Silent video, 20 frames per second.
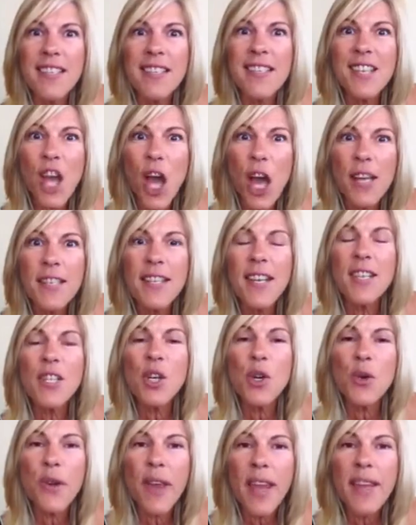is content
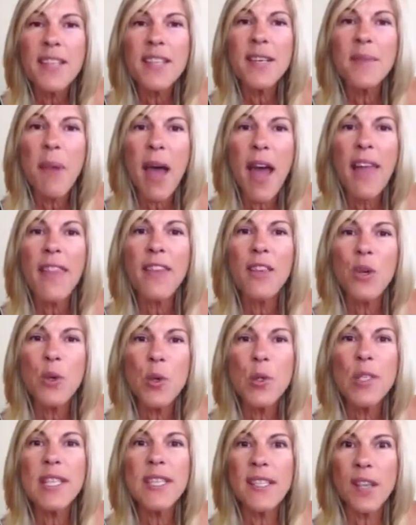created by the
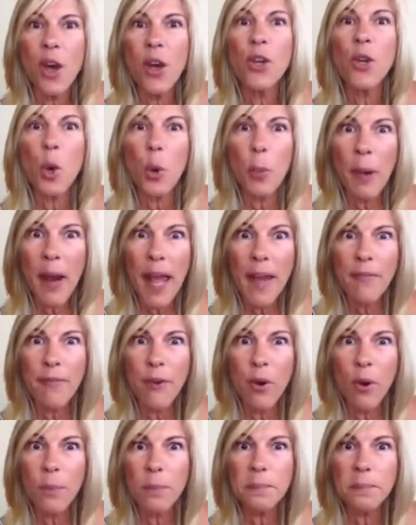users on your
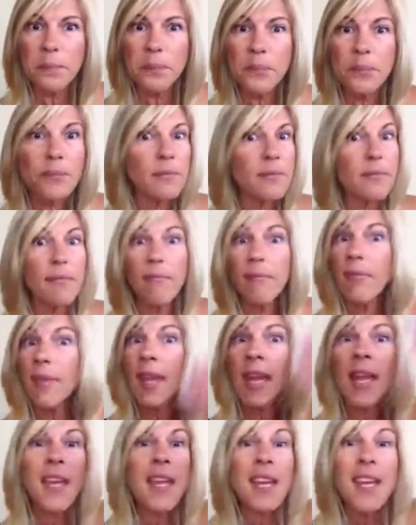platform.
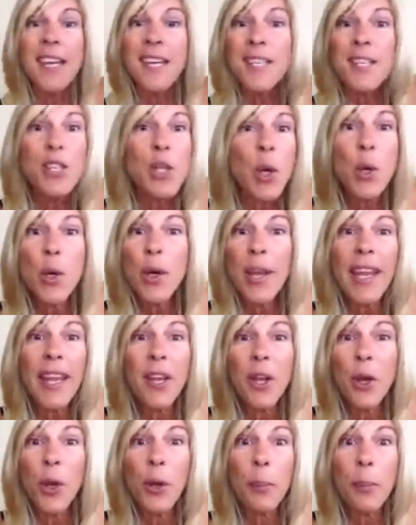So
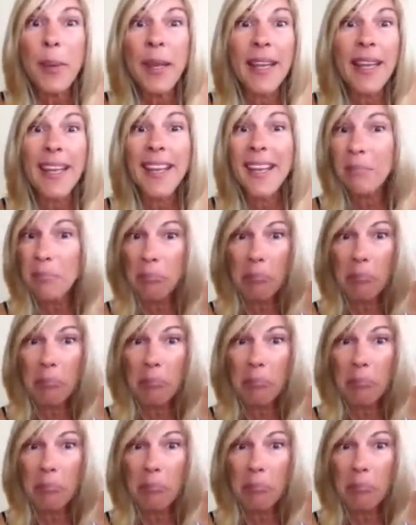it could be,